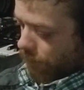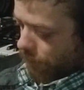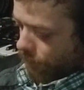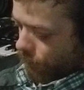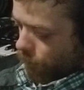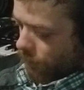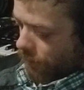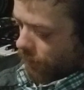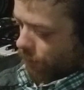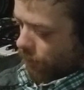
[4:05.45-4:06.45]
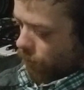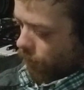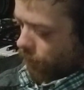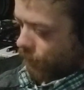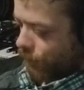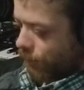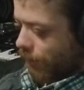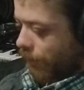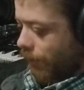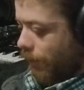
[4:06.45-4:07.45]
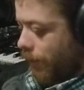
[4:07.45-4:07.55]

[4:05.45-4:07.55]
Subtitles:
I'm like, so when I hit record on this thing